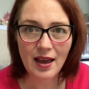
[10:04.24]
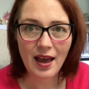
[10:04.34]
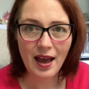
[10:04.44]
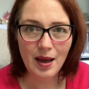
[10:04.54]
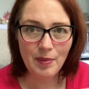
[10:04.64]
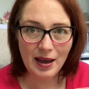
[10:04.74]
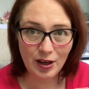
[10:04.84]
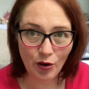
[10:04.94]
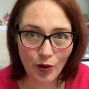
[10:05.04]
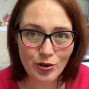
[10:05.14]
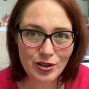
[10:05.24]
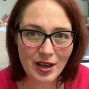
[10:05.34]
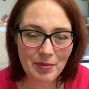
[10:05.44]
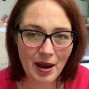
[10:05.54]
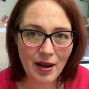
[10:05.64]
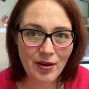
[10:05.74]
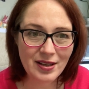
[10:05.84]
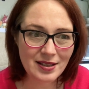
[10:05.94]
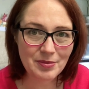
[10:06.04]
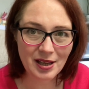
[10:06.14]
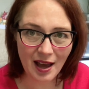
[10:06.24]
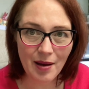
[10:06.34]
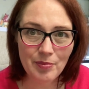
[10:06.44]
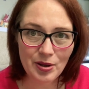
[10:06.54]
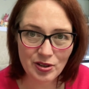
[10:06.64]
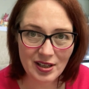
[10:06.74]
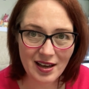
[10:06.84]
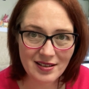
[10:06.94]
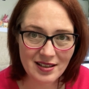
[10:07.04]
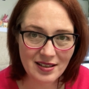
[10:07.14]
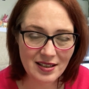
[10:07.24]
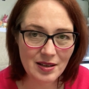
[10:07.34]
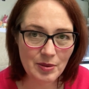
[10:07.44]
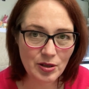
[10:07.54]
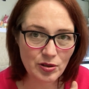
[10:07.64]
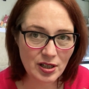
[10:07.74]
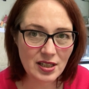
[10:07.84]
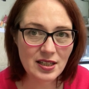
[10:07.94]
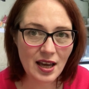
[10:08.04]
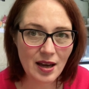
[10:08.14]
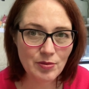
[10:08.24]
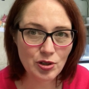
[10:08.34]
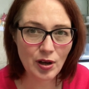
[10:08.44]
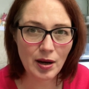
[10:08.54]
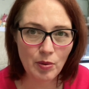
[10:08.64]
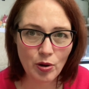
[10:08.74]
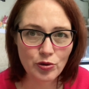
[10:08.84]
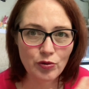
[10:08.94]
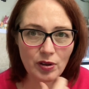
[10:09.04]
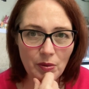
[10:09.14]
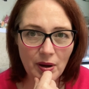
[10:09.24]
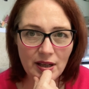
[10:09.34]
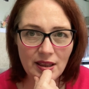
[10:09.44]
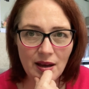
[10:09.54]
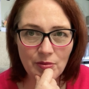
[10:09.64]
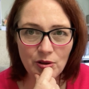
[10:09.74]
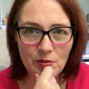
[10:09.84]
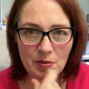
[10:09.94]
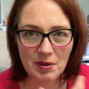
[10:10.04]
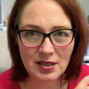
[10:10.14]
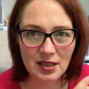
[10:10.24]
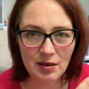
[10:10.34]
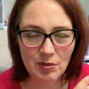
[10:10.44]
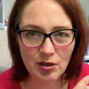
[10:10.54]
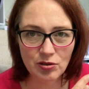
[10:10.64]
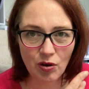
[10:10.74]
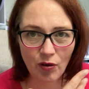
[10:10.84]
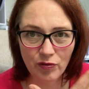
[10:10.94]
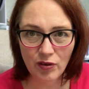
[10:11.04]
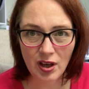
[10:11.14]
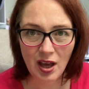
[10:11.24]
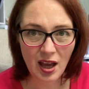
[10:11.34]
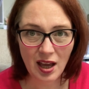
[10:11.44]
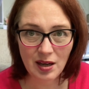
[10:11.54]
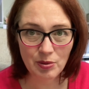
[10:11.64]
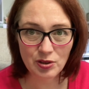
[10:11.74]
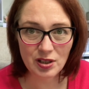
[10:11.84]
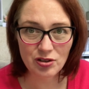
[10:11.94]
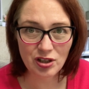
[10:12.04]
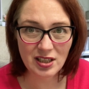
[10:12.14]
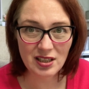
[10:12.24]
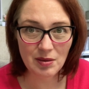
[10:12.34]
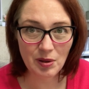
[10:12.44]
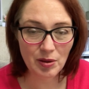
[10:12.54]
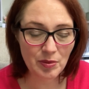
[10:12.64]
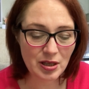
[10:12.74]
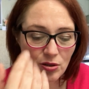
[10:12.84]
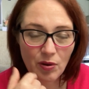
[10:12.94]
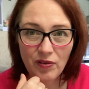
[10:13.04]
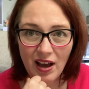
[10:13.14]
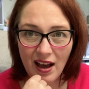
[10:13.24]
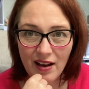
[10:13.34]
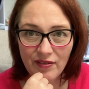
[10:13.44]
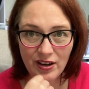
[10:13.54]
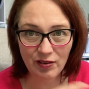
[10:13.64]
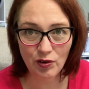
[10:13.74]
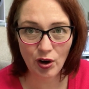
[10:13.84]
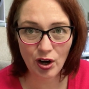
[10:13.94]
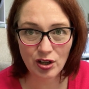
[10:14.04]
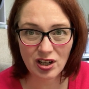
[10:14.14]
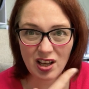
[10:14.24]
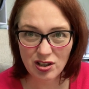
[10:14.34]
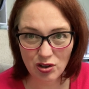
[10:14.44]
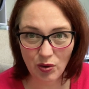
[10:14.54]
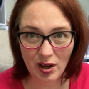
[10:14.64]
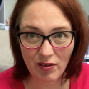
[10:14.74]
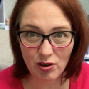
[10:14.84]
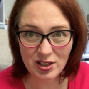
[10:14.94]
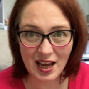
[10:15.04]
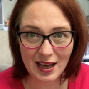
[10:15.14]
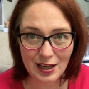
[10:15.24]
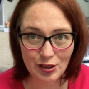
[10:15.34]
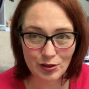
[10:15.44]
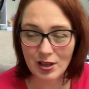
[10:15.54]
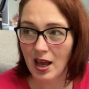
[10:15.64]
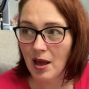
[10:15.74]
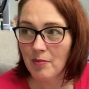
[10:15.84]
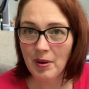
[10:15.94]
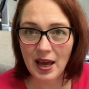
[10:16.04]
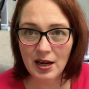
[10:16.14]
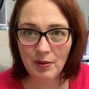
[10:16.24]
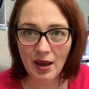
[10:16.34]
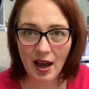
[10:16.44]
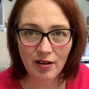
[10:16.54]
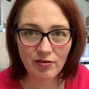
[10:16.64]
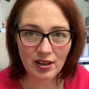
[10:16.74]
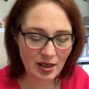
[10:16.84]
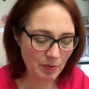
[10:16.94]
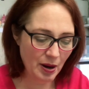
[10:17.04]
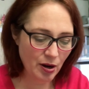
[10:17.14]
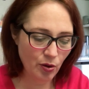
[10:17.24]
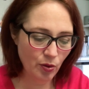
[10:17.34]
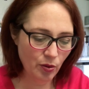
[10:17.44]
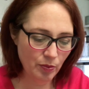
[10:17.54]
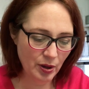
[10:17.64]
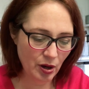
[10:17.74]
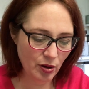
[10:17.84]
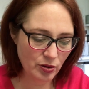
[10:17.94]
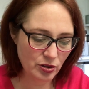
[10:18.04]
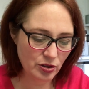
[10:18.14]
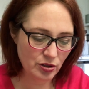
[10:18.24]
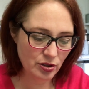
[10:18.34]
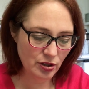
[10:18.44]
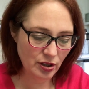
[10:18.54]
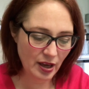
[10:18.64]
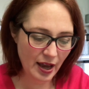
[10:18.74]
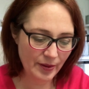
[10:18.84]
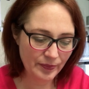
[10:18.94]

I can order them now, except I can't because I can't send an email, so I need to get him to do it. And I'm also really worried that I'm going to be missing emails of anybody that's tried to email me. So if you have and you've not heard, sorry, I've got tech issues. But anyway, I really better go because, yeah,